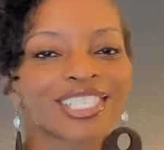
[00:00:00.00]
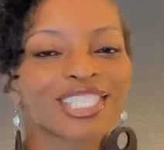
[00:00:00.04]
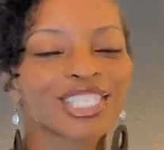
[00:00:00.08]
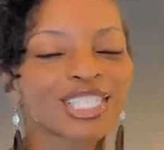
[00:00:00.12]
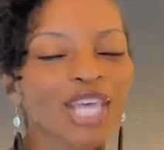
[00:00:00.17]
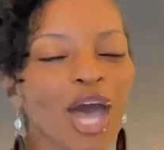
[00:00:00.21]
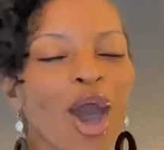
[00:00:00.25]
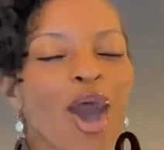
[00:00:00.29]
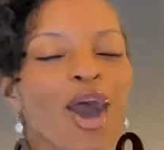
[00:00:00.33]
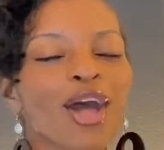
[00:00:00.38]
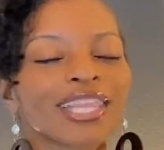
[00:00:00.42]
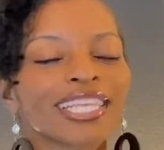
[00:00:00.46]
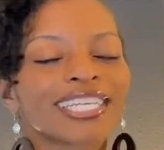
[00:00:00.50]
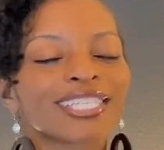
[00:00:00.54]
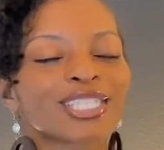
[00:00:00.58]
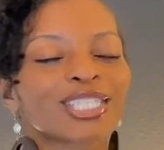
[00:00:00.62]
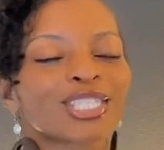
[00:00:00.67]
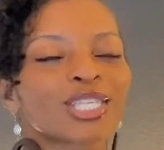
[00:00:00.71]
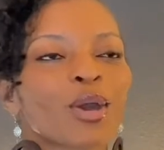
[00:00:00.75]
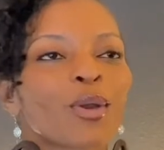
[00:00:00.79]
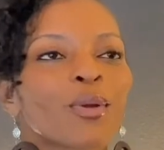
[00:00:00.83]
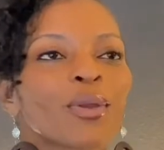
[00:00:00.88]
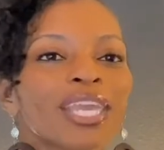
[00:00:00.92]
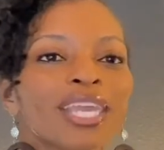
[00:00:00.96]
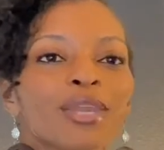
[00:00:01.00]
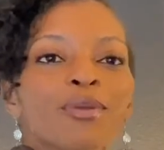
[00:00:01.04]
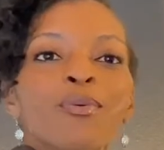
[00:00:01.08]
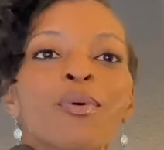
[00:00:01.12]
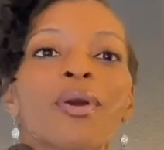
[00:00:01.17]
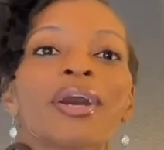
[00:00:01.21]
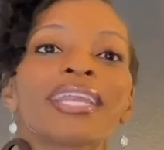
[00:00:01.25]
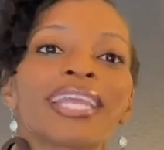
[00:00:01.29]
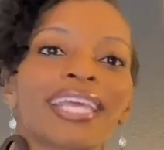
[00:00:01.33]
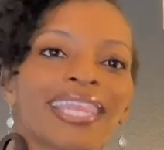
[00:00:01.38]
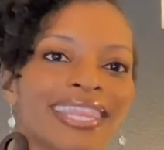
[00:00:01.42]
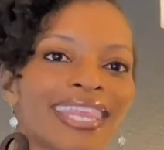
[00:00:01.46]
Saul. And so he
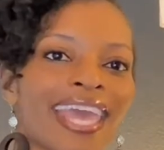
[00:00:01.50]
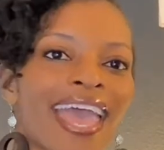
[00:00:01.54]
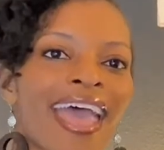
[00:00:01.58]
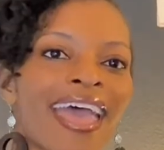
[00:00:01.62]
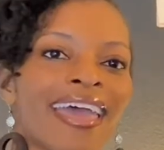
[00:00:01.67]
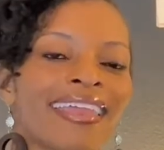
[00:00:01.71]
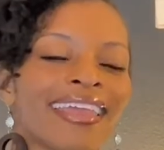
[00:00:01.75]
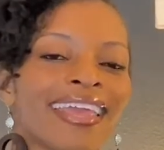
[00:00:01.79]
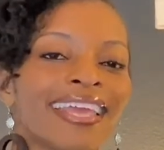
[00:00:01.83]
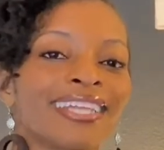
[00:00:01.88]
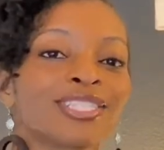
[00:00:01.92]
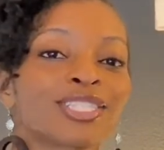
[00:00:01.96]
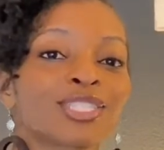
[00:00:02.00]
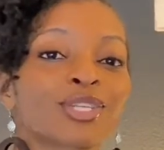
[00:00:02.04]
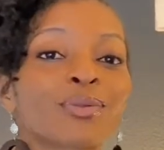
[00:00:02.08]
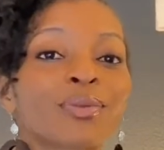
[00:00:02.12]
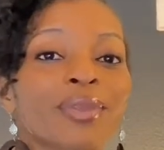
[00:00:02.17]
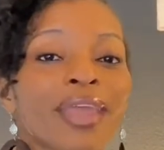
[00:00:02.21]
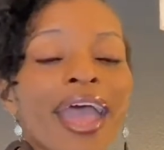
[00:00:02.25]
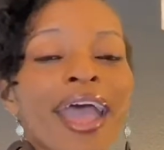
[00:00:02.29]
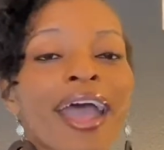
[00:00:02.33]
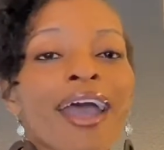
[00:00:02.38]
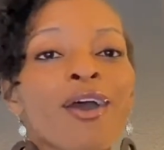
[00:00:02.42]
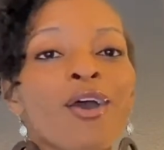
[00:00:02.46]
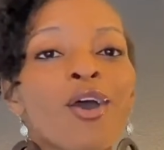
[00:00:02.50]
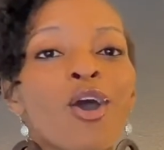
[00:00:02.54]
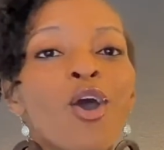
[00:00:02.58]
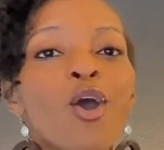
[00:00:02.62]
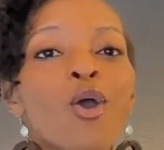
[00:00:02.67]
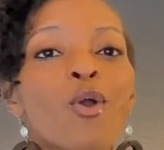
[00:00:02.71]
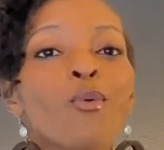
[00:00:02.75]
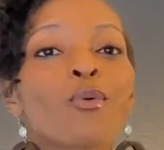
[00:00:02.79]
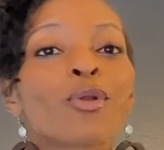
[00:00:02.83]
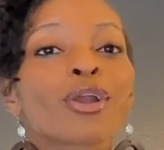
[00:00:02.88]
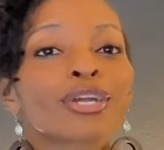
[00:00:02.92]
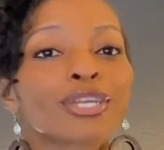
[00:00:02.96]
wanted that. And so now
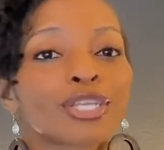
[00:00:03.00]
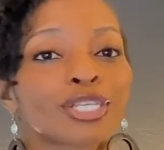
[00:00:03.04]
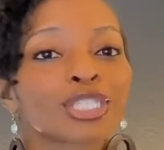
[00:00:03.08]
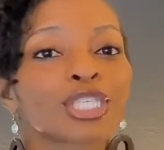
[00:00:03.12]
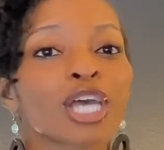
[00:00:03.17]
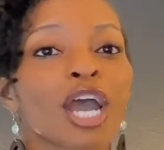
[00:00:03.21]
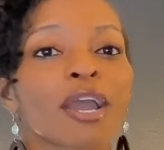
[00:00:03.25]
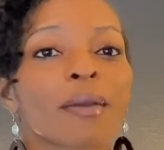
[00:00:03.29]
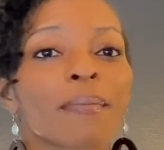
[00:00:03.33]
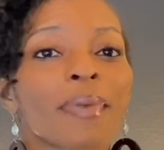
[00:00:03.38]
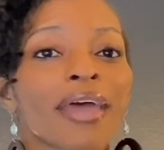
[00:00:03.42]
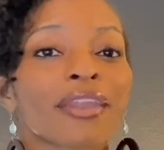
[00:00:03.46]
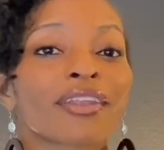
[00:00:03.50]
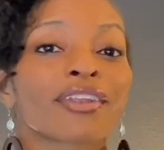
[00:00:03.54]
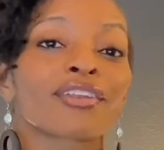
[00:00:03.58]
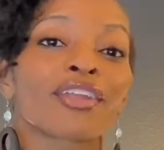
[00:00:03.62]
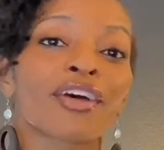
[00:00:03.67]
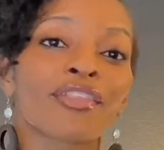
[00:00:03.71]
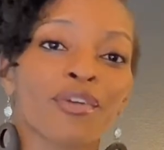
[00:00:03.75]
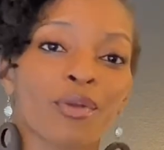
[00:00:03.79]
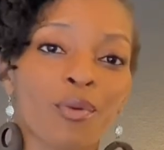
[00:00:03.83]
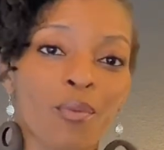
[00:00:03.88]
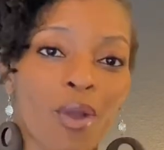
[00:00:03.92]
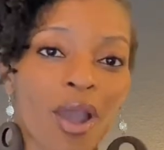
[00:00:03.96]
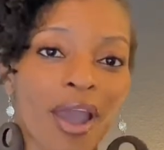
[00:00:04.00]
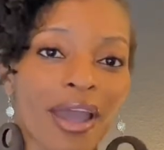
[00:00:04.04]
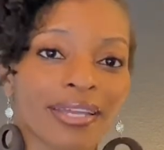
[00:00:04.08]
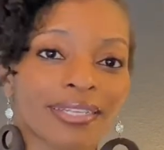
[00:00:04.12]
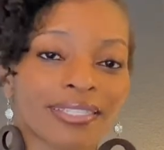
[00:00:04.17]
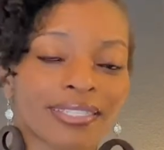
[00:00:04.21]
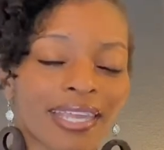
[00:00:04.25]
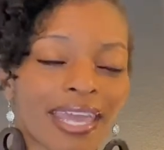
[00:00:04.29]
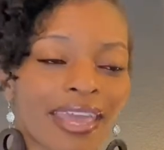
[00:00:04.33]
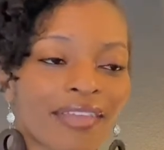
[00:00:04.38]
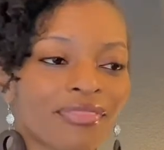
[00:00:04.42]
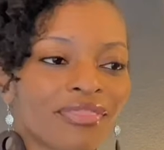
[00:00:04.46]
we're going to talk about another want.
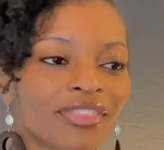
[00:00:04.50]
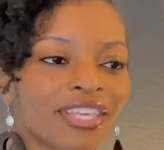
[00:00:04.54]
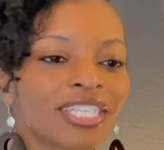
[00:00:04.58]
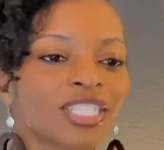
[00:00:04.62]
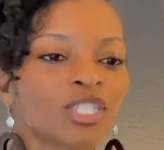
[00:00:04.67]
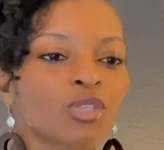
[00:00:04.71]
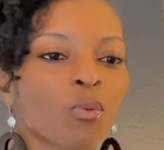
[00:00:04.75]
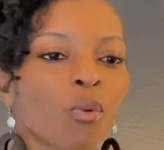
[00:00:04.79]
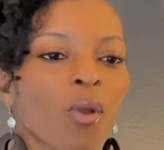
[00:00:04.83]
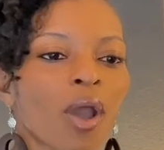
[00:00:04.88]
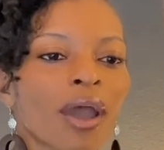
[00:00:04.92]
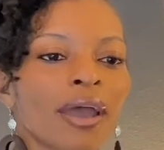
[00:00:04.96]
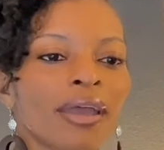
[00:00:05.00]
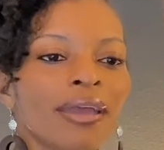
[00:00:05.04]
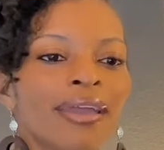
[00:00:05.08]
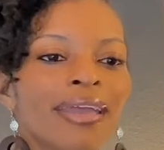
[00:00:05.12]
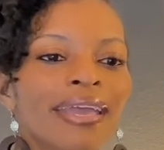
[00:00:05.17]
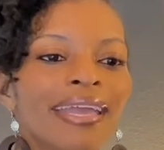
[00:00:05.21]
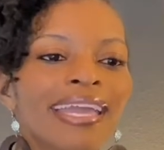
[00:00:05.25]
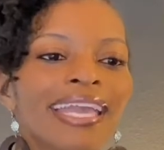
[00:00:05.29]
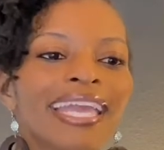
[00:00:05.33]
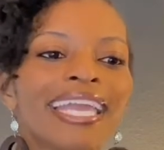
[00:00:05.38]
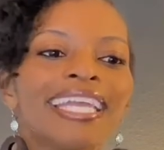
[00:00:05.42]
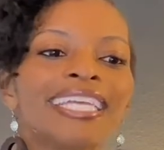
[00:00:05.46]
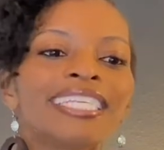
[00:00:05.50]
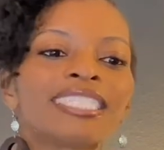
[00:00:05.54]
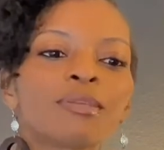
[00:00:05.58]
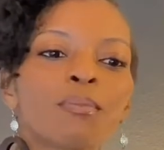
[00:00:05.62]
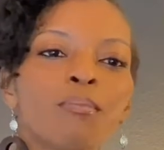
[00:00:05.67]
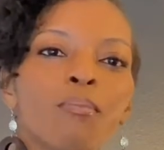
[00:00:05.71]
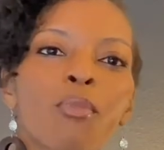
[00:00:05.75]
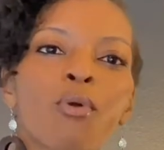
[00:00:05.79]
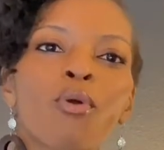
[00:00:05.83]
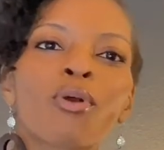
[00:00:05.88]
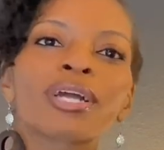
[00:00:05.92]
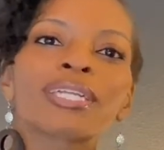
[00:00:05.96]
And this want is
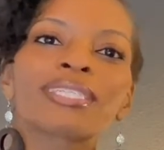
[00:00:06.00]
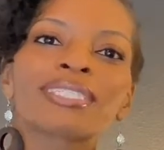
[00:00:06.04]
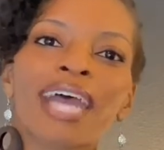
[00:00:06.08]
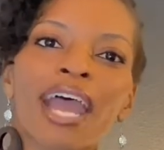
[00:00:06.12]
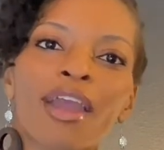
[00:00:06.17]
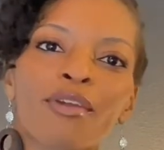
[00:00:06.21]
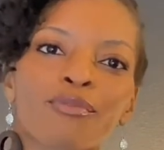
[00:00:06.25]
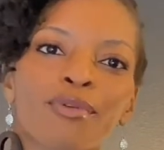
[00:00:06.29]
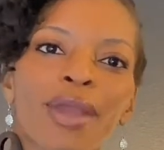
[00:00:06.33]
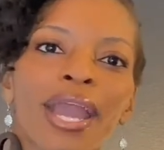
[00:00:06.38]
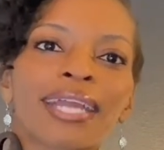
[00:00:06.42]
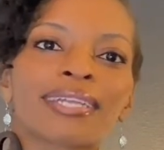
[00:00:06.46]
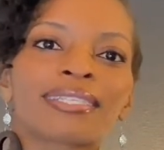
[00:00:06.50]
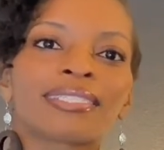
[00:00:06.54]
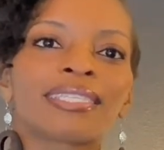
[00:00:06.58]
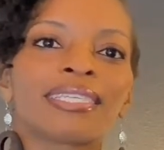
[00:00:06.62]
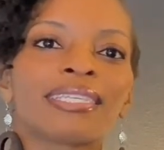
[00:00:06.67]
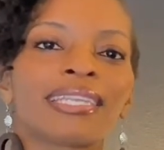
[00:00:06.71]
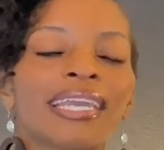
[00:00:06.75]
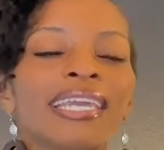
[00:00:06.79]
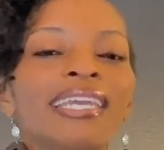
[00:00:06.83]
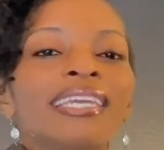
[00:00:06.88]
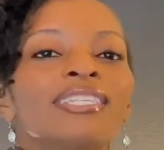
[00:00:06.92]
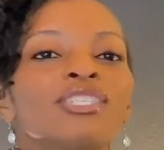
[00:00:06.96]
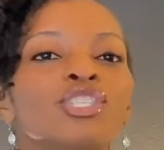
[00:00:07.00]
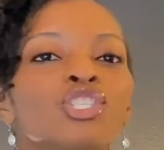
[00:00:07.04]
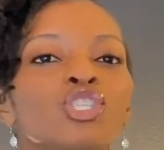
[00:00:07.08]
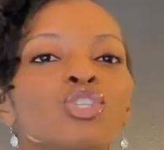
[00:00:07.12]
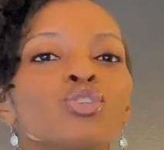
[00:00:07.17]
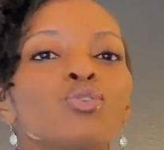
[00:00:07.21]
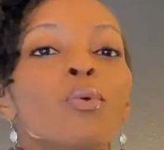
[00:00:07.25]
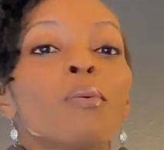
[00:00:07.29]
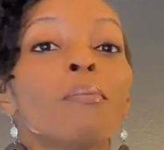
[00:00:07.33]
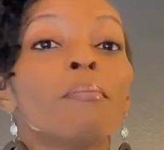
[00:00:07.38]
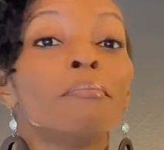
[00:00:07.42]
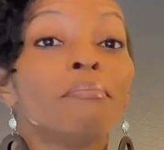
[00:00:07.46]
more directed
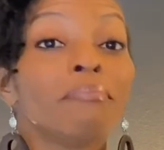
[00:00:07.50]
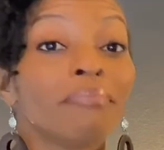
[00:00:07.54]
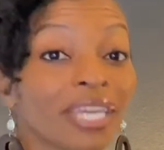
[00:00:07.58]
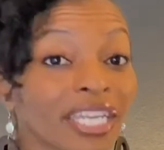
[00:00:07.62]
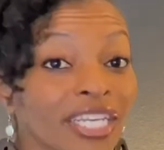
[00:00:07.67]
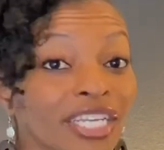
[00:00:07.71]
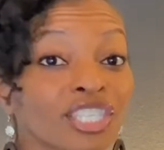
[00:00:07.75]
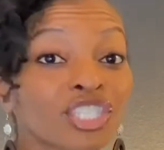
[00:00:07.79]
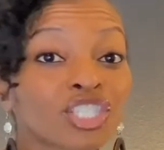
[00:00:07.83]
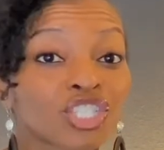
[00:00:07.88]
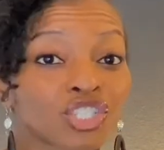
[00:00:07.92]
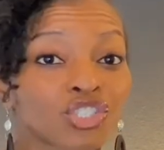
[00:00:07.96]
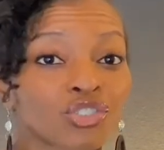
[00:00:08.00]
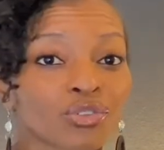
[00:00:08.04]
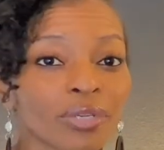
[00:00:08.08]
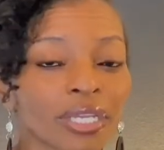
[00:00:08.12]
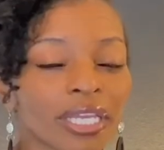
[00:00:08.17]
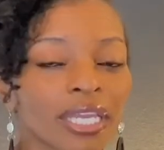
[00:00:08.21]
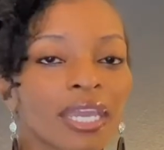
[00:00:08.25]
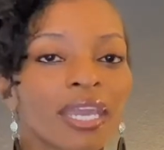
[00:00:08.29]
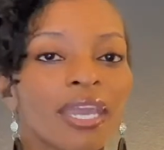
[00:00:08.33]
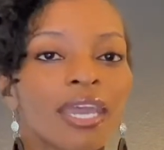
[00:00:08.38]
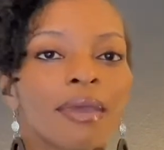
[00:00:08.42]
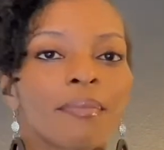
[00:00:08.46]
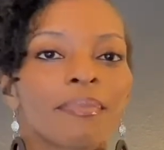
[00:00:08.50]
into ministry.